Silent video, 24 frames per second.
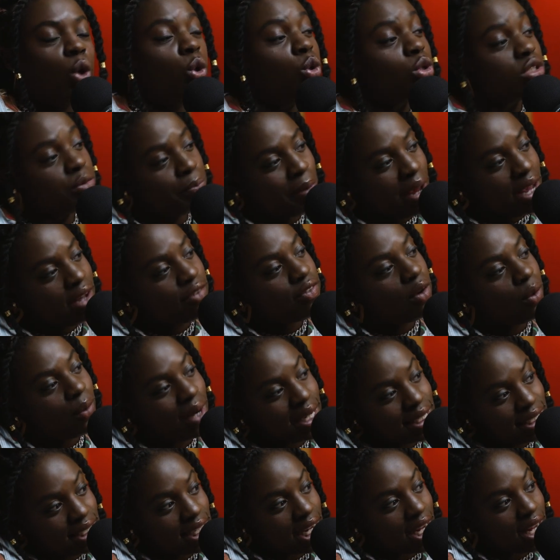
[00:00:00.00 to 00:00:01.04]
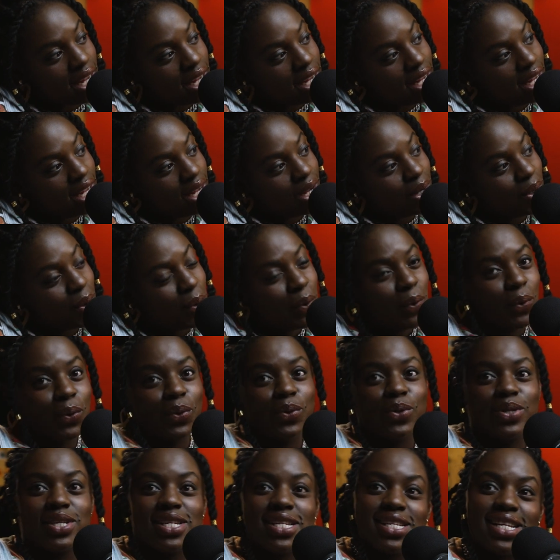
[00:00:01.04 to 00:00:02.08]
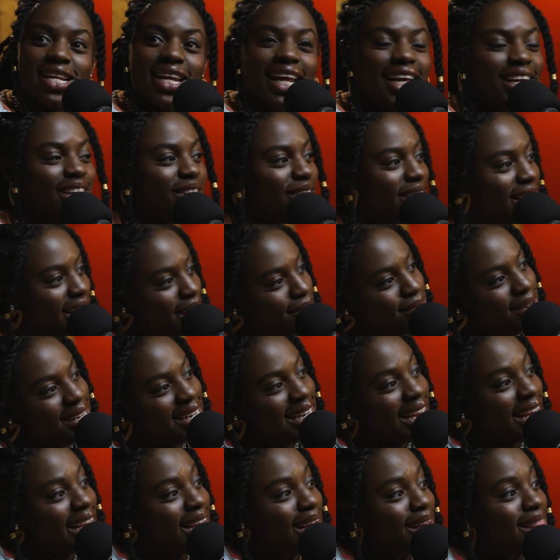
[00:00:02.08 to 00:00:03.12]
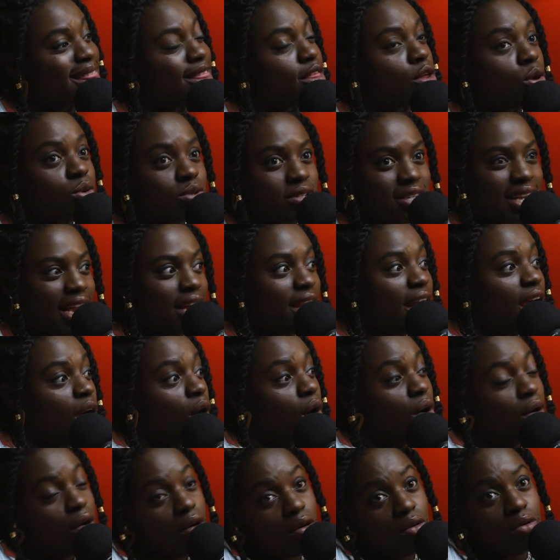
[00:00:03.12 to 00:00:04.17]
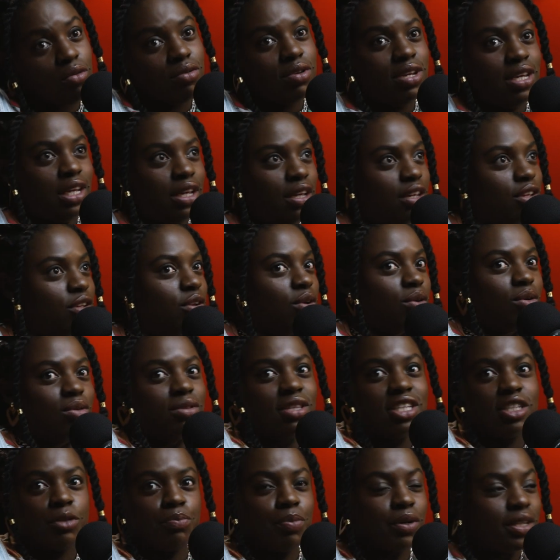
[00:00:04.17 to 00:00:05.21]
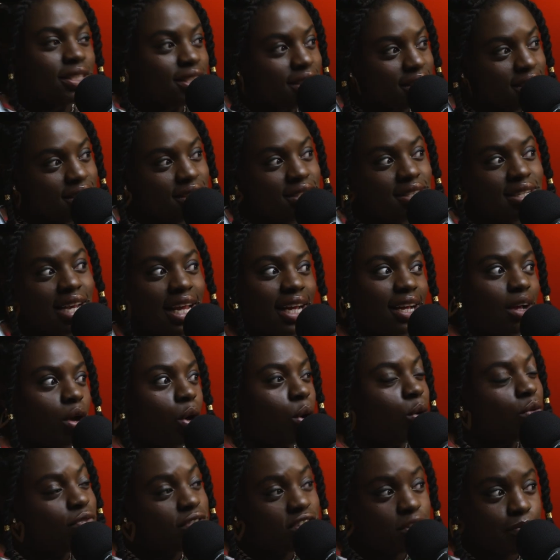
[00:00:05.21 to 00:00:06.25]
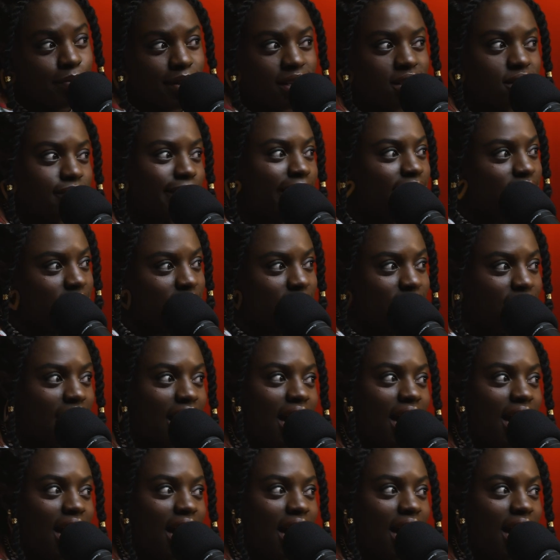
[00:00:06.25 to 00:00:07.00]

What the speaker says: Who's paying for what here? Who's like, you know what I mean? Like those kind. Oh, you know, this person like overspends money